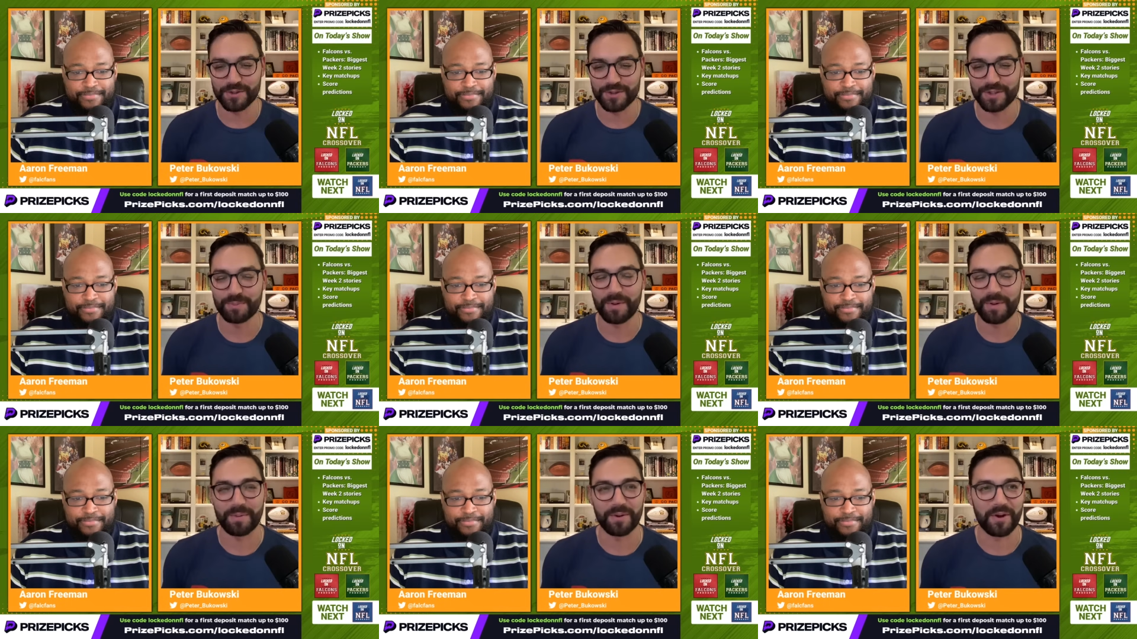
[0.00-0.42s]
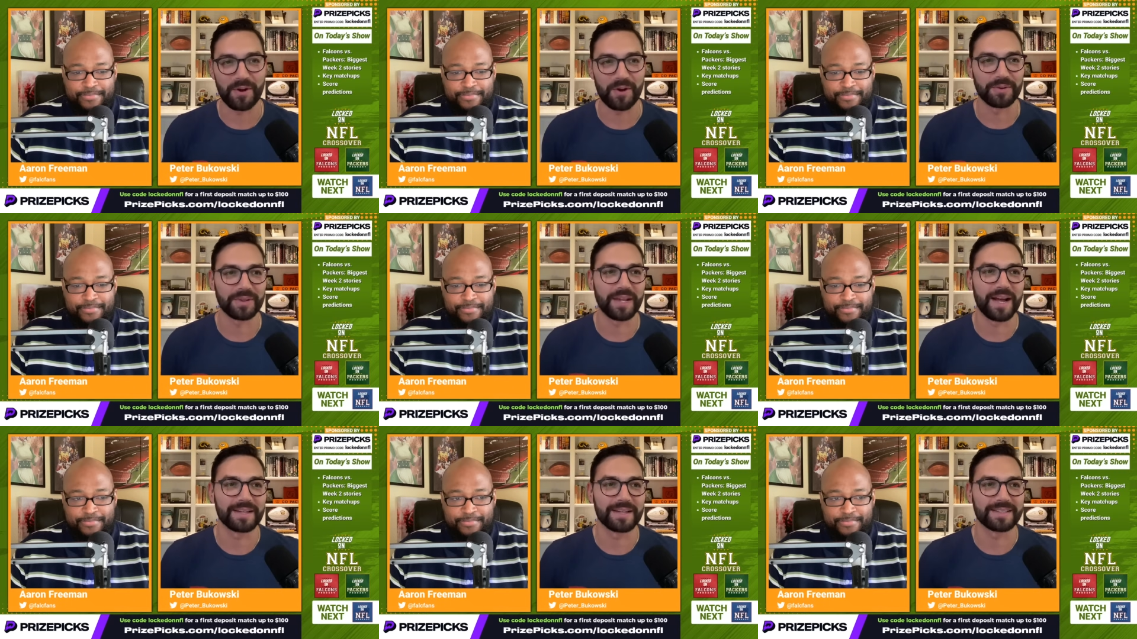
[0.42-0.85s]
Speaker 1: the promo code
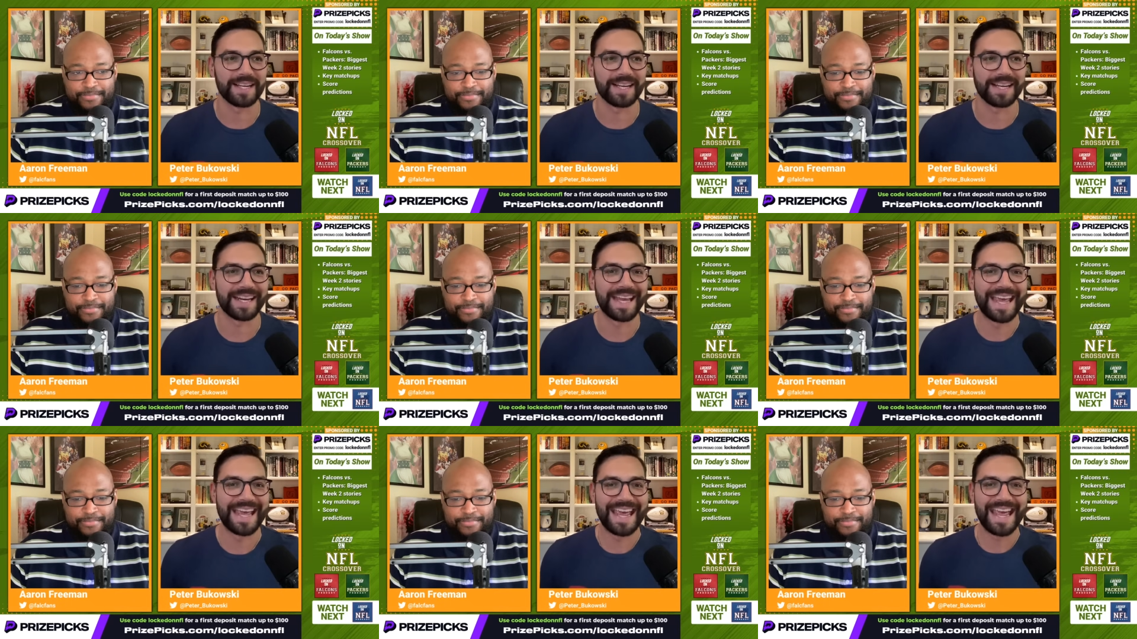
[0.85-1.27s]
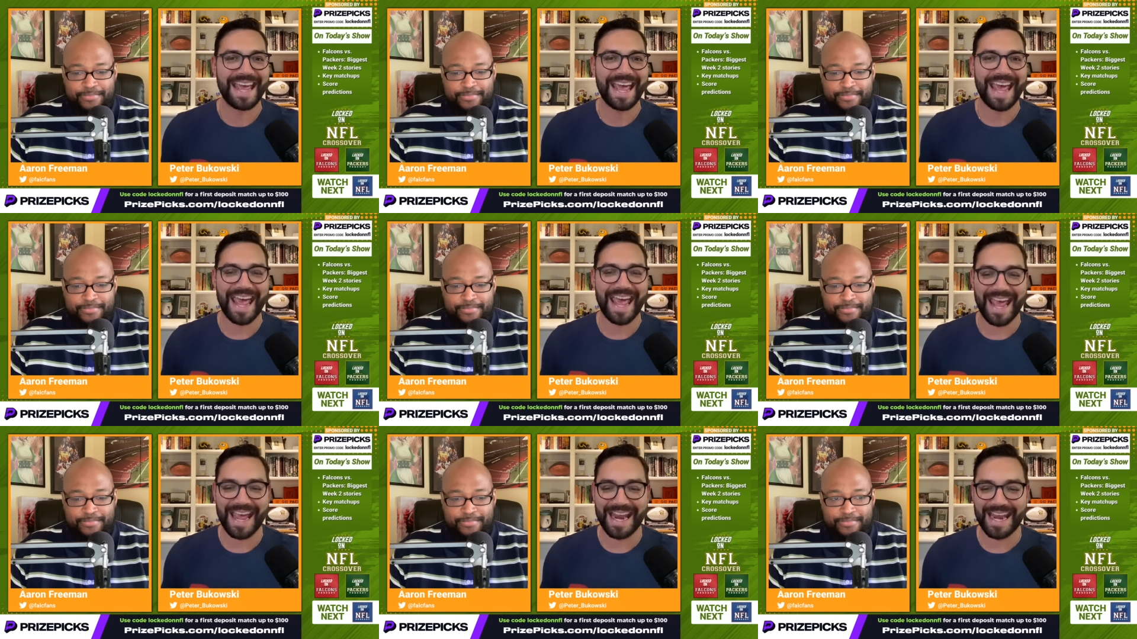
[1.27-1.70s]
locked on
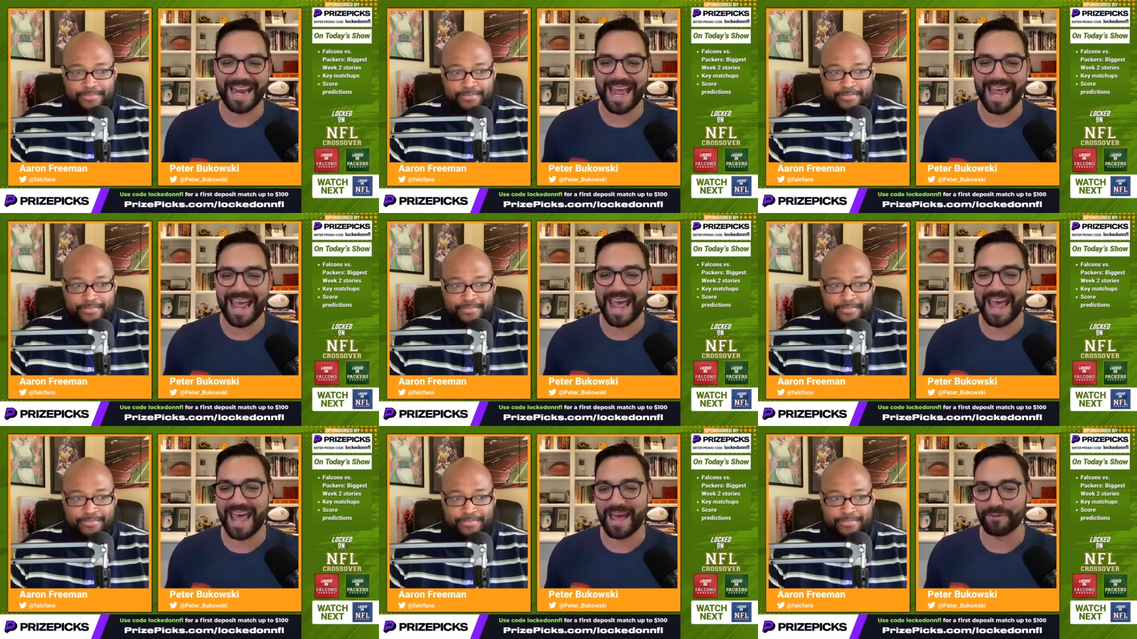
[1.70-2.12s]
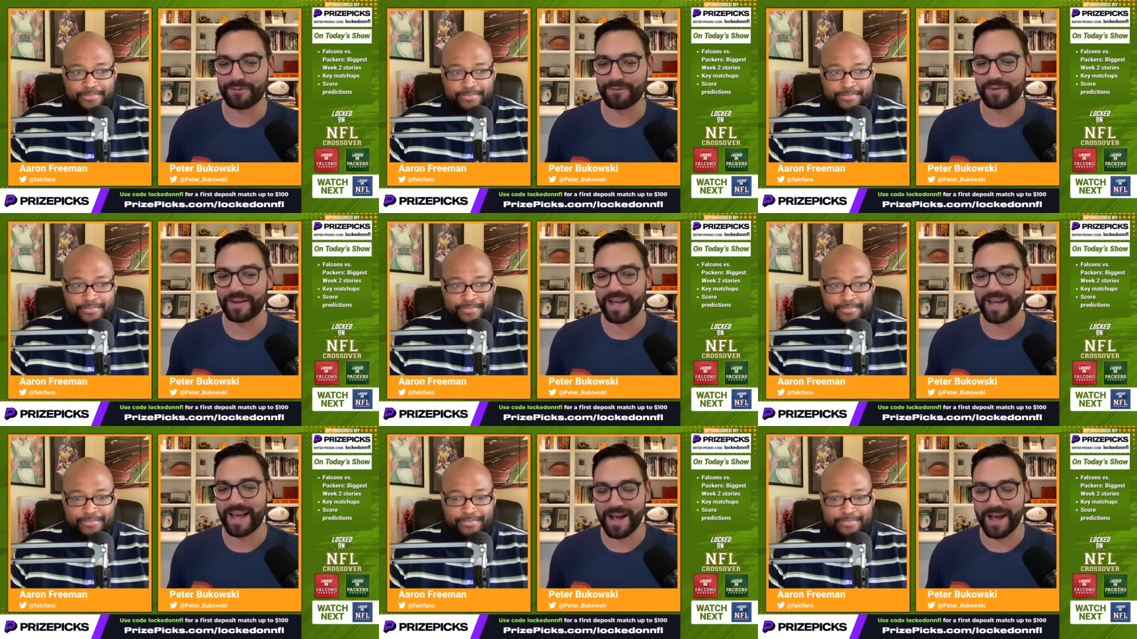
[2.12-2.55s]

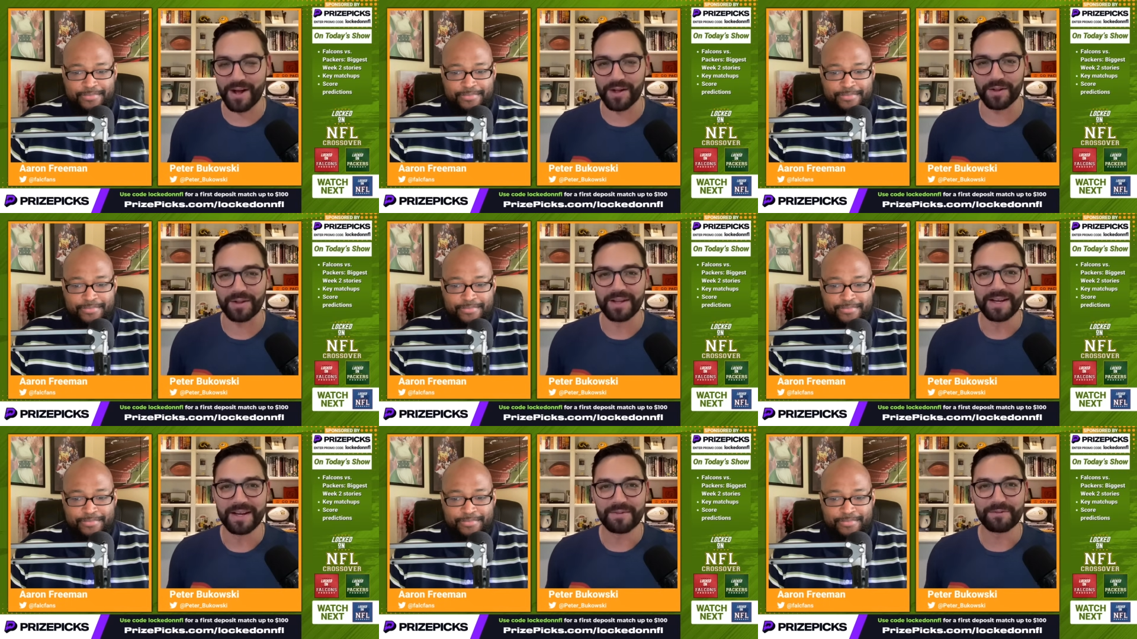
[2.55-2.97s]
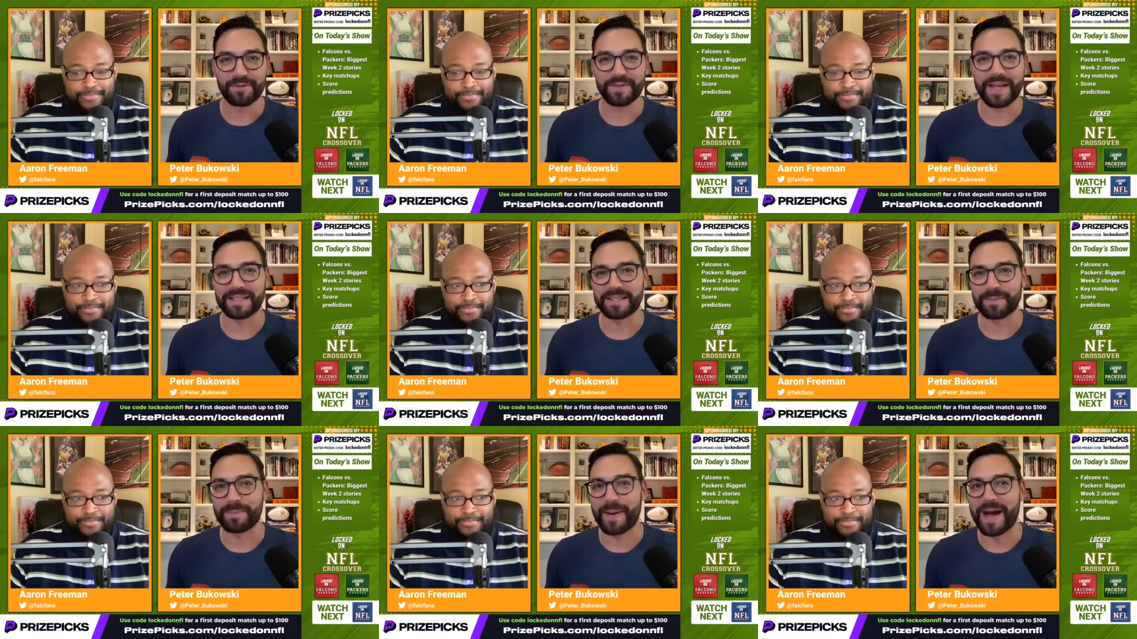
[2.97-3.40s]
NFL for that
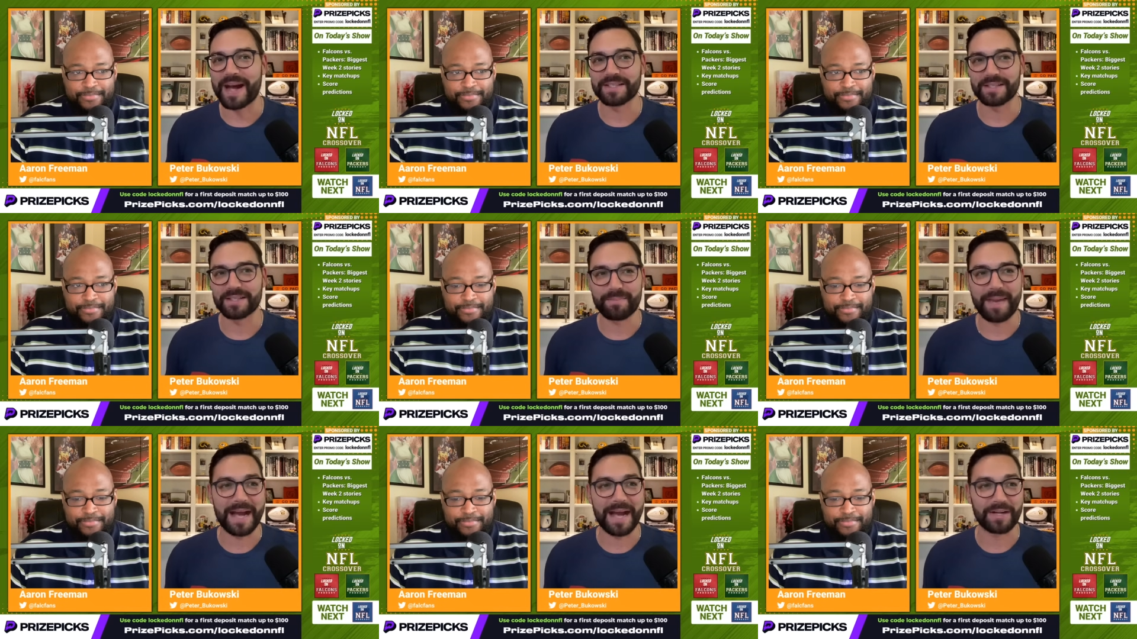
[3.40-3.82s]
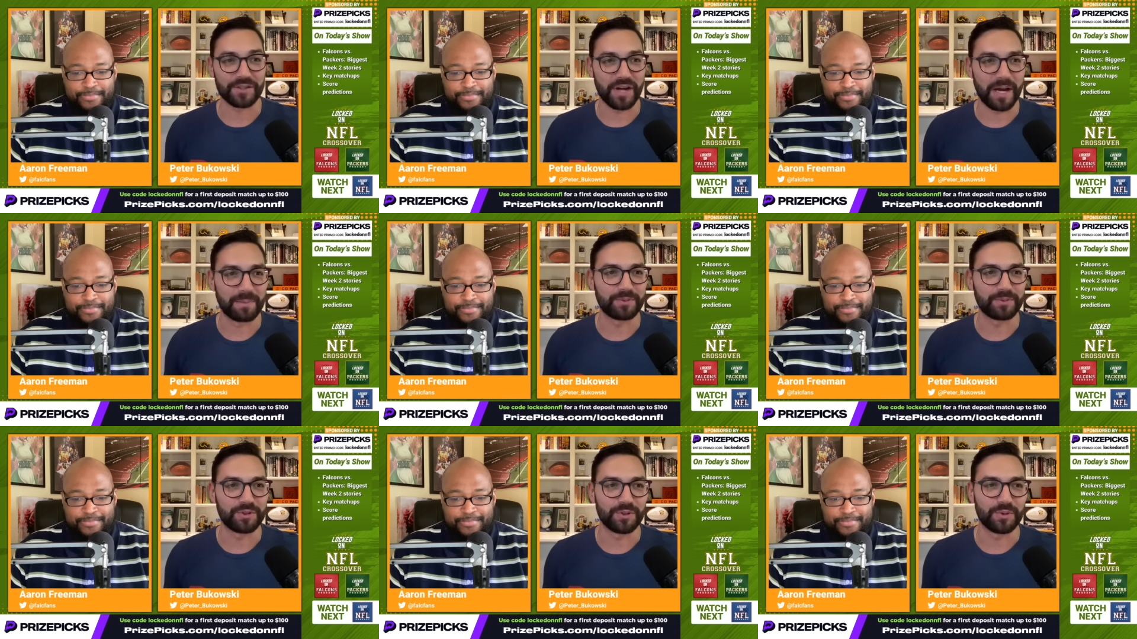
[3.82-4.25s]
deposit match
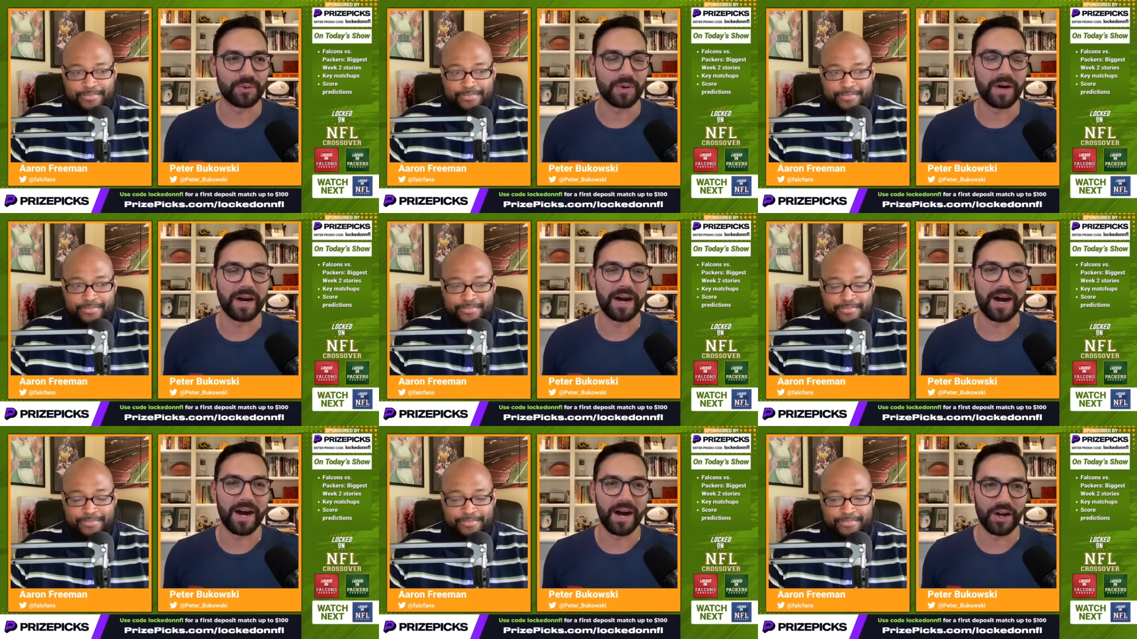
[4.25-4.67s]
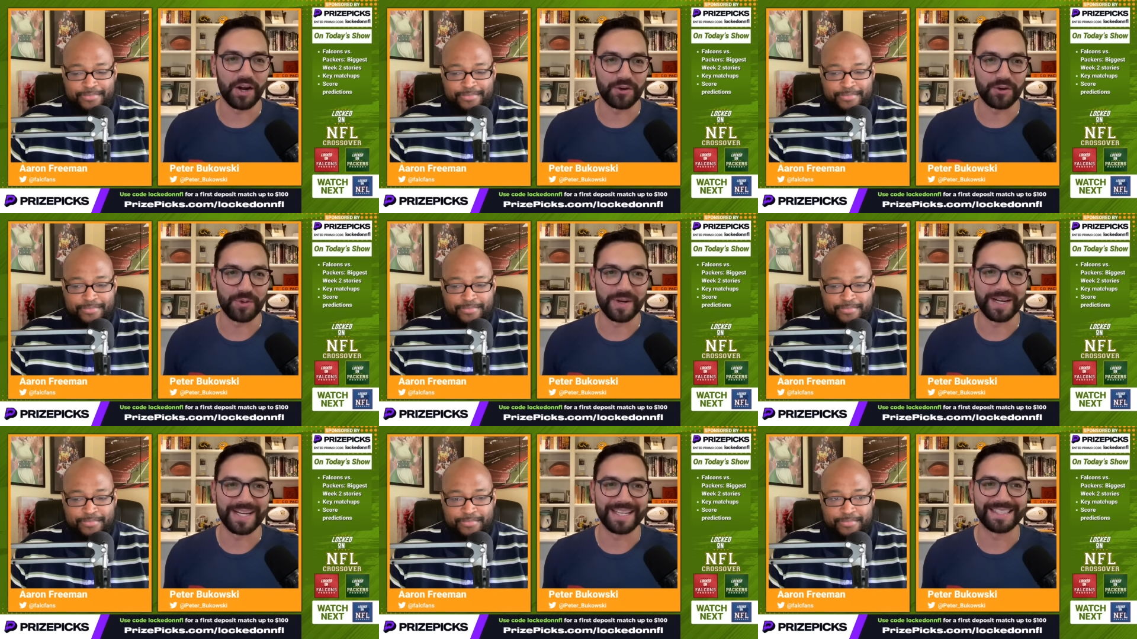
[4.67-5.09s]
up to
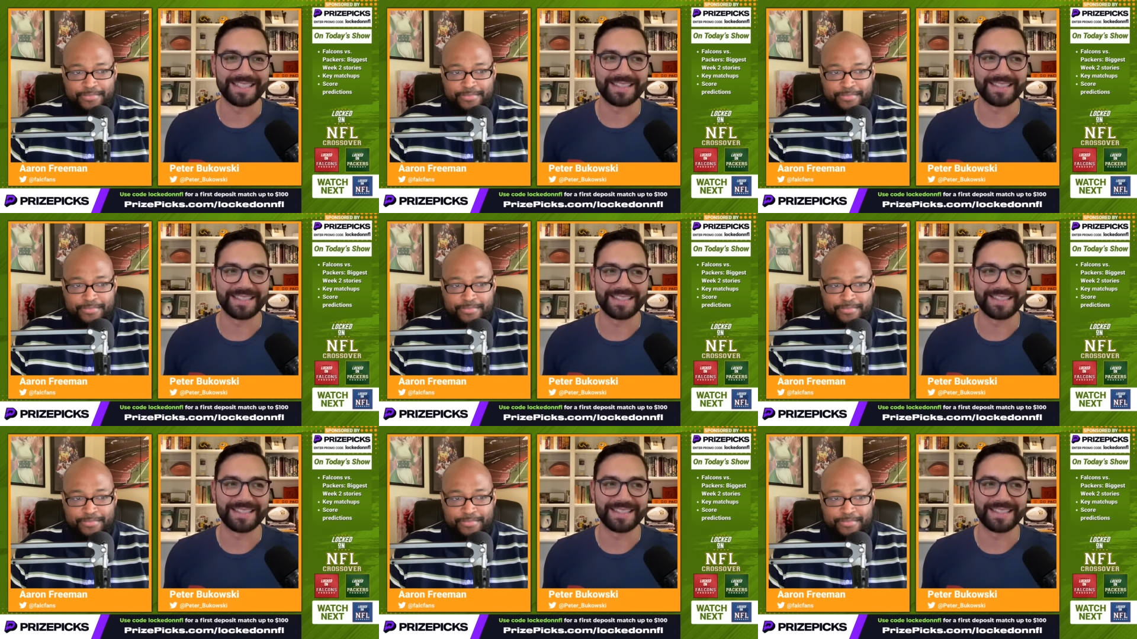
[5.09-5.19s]
$100.